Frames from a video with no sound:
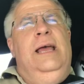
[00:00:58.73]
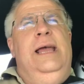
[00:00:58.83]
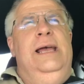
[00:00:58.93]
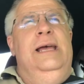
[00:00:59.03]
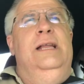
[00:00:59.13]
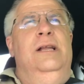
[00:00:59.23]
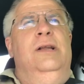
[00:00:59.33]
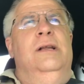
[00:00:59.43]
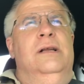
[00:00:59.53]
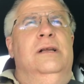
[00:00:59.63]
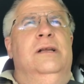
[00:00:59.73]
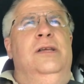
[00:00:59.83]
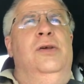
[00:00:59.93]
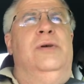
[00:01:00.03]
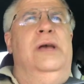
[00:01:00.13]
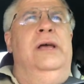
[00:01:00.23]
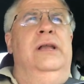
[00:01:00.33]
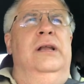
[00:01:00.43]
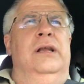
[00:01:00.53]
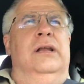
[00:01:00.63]
and you
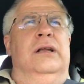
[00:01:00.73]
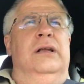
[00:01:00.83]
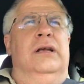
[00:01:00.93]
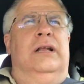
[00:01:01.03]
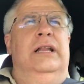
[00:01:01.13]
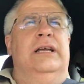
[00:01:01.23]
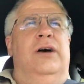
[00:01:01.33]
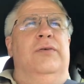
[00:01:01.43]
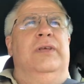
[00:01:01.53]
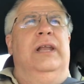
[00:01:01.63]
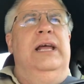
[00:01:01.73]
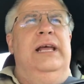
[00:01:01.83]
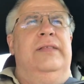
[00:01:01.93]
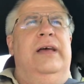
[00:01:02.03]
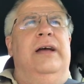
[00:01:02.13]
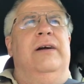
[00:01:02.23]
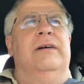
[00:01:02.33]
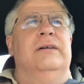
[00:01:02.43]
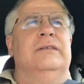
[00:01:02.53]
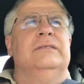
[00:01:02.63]
can click on the link
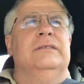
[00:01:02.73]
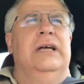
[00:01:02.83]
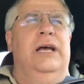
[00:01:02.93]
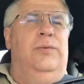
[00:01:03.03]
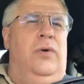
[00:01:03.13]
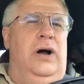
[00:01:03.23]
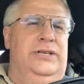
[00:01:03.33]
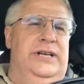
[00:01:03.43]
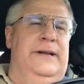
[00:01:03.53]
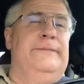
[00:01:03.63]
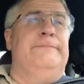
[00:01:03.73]
there and watch it.